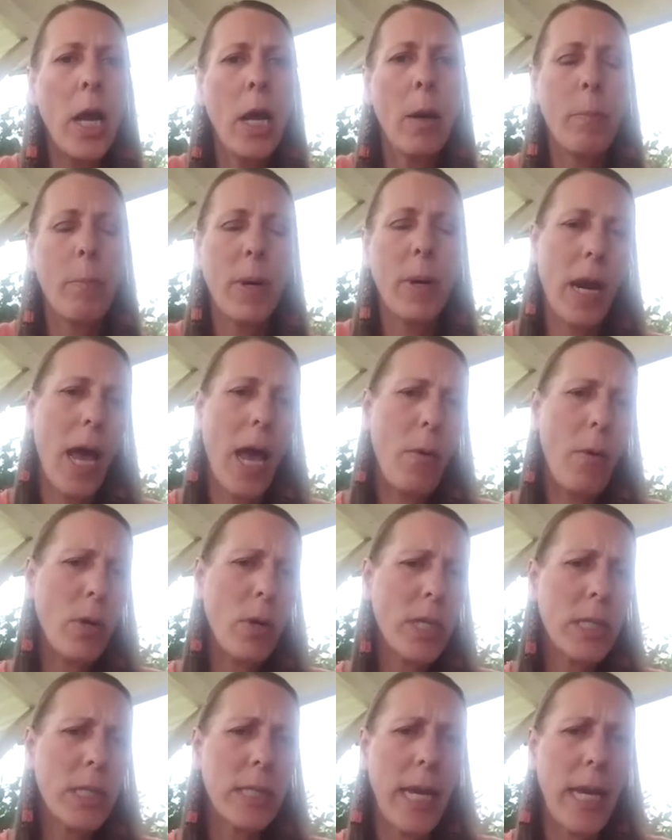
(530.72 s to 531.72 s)
But I
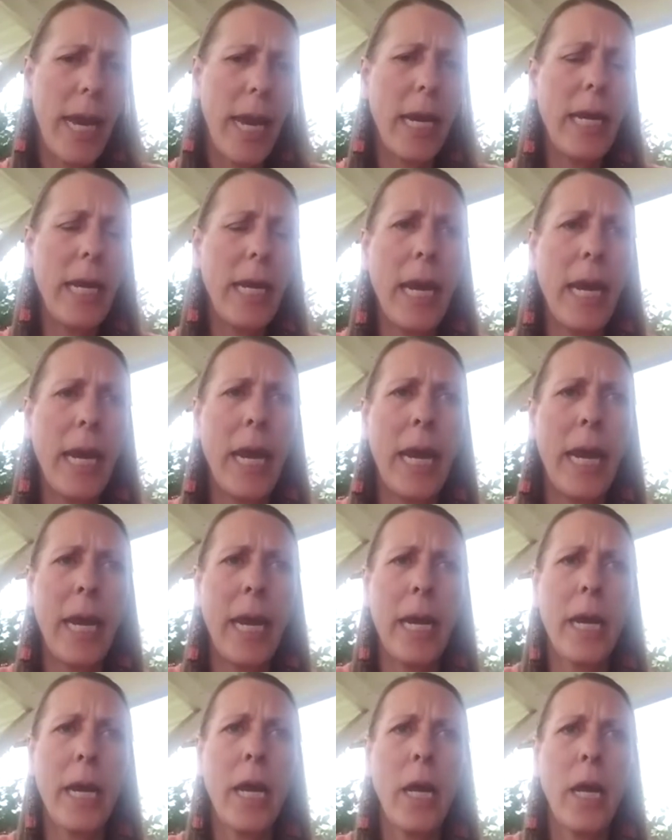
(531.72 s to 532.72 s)
was
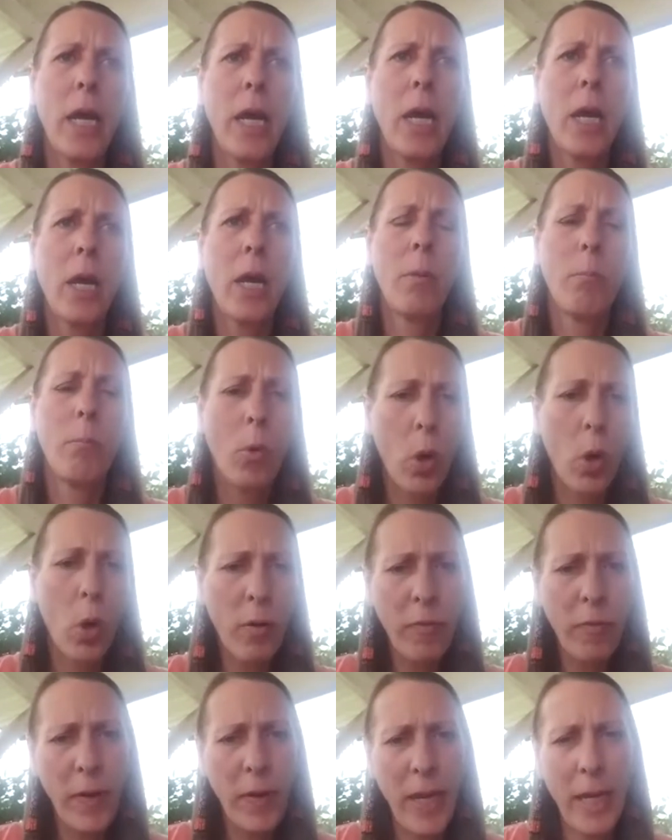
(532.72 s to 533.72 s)
taking
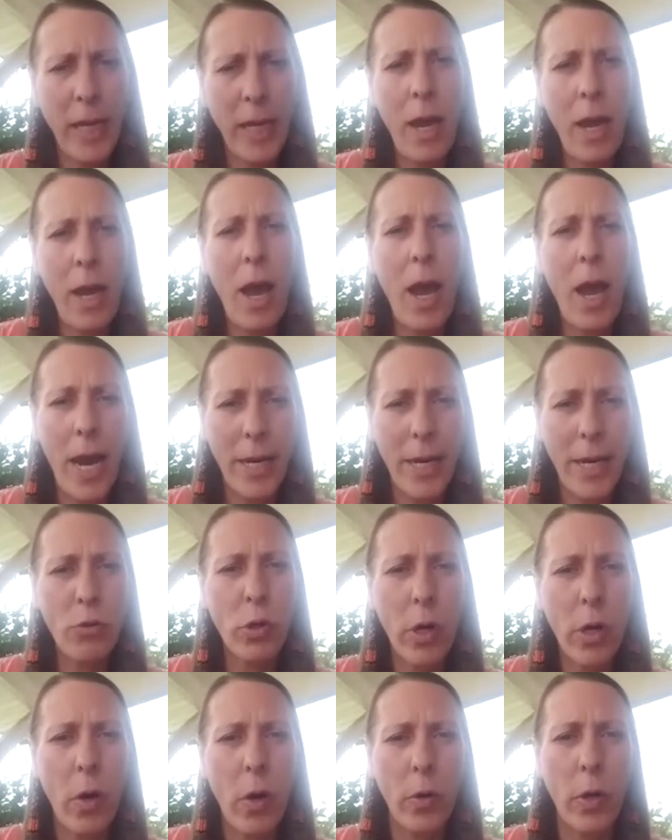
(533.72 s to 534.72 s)
morphine,
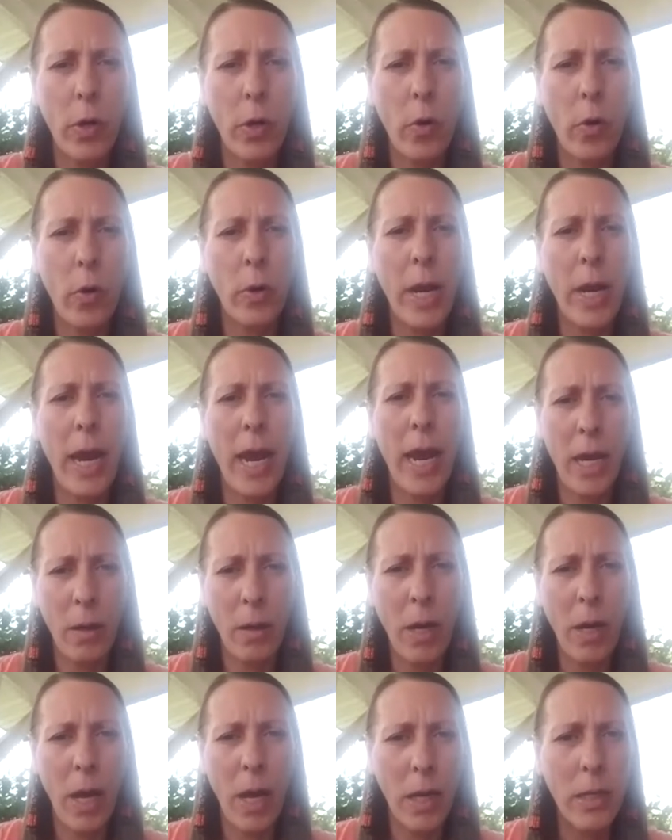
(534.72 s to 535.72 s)
hydrocodone,
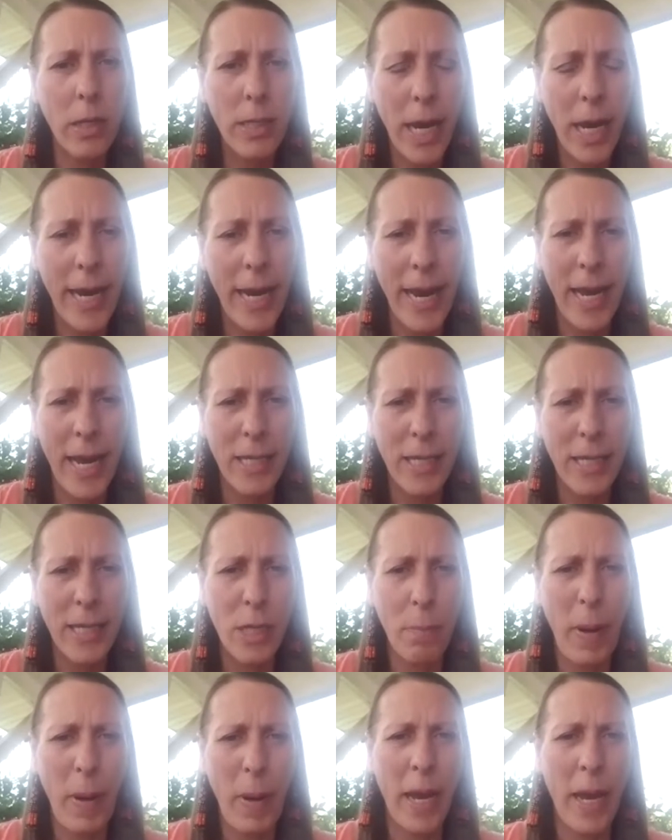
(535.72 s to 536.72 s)
and
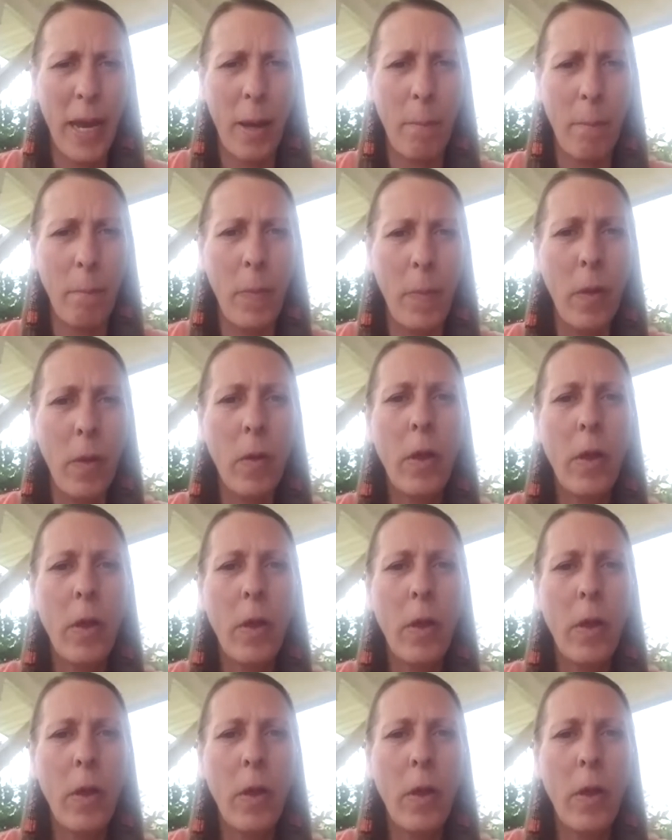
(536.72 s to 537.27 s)
diazepam